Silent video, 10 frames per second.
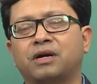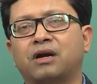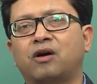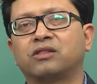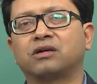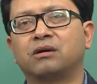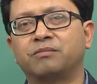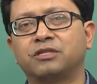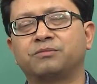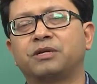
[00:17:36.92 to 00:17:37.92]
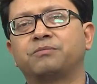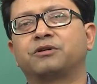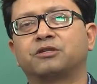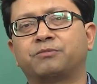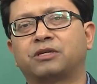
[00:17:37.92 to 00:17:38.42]
or the government's main
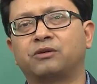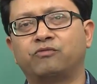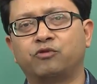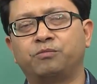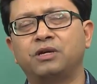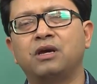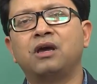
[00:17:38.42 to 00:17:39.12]
perspective would be